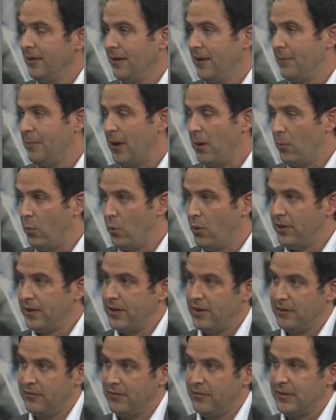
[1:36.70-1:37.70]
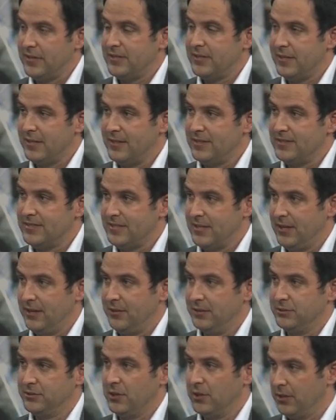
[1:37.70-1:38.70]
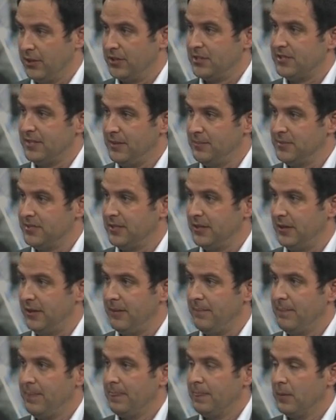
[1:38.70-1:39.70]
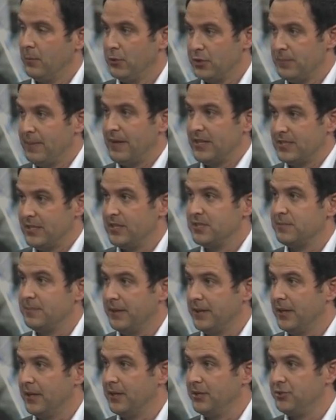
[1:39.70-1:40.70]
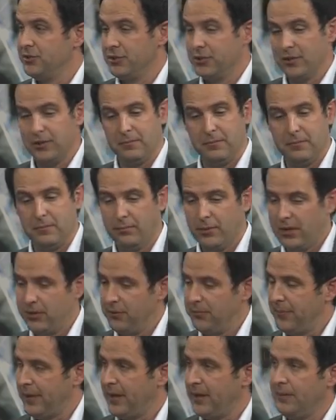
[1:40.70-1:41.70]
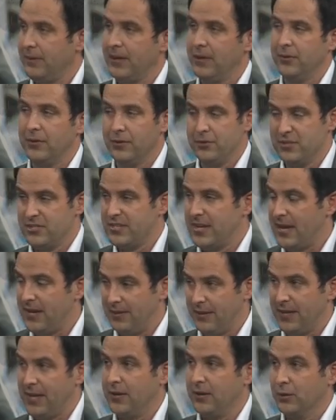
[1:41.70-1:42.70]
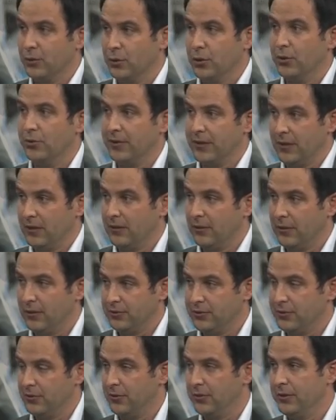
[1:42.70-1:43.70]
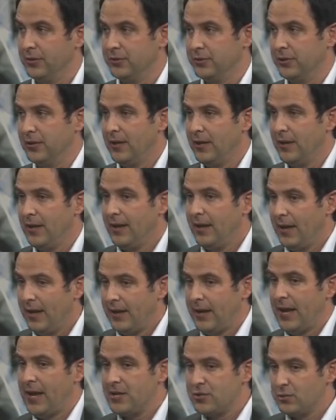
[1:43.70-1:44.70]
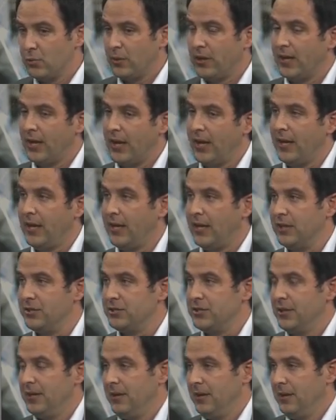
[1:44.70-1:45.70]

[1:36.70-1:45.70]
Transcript: about 1 out of every 10 cells are a stem cell, which makes sense because you're a brand new baby and they're designed to kind of grow and to get larger and larger. And as we age,